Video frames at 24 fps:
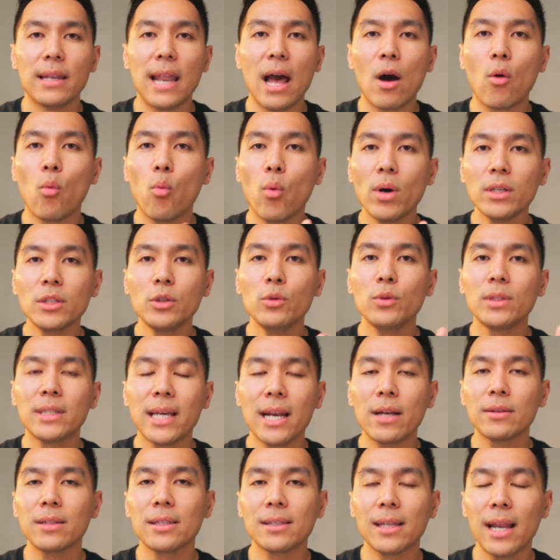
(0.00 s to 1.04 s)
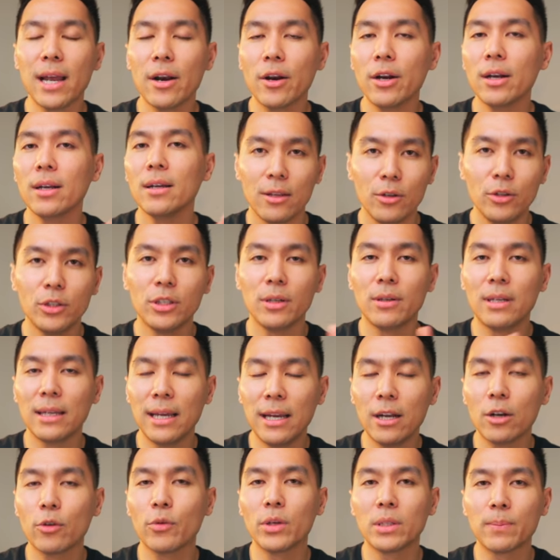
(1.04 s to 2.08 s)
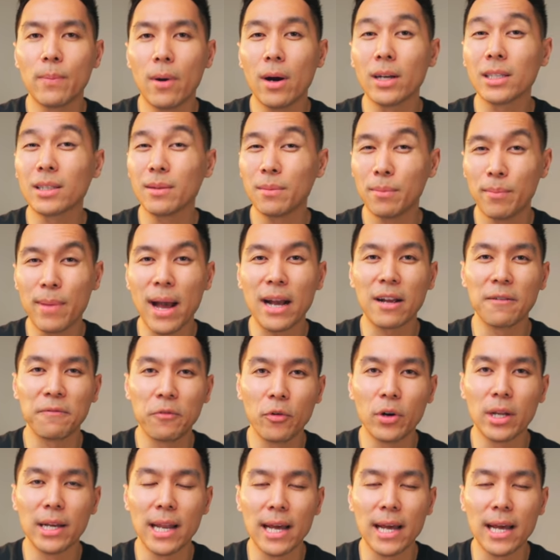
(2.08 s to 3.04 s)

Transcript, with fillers: Now, once you send out this letter, you should hear a response back in 40